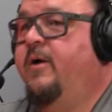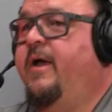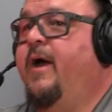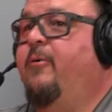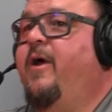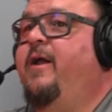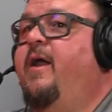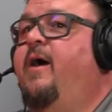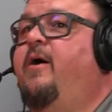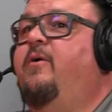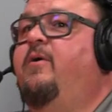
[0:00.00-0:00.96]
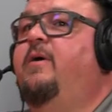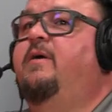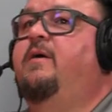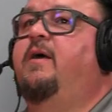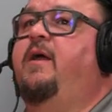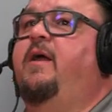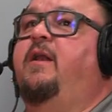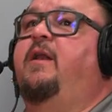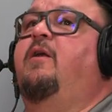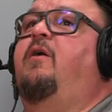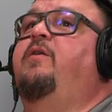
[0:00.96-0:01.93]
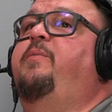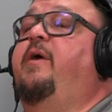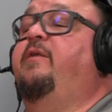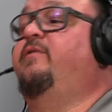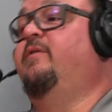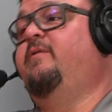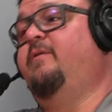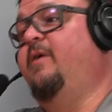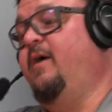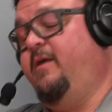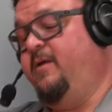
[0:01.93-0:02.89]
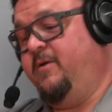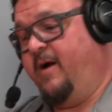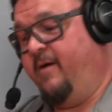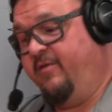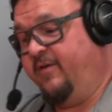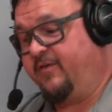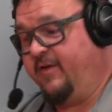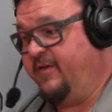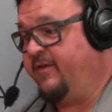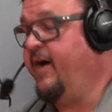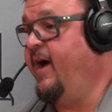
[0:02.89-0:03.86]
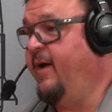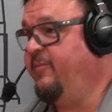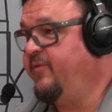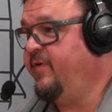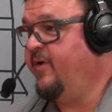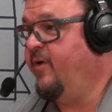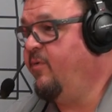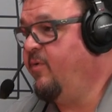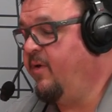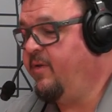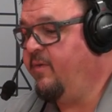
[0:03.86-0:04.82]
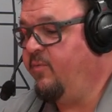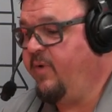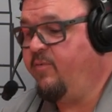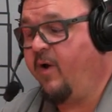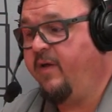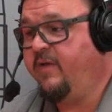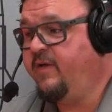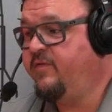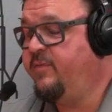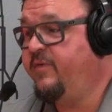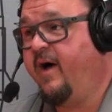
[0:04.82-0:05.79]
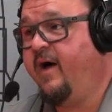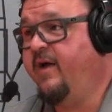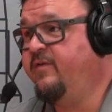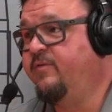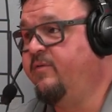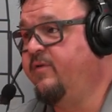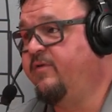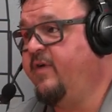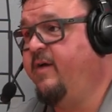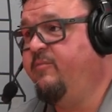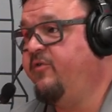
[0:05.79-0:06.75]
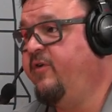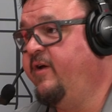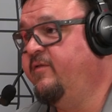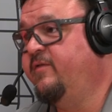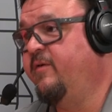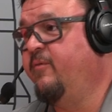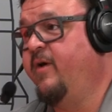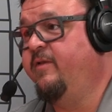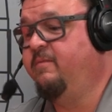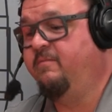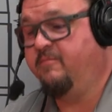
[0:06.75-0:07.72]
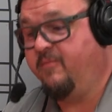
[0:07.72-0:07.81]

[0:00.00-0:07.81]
Yeah, right now, and it all depends on, uh, obviously, the times. You know, we yeah. run these dies through the same machines that run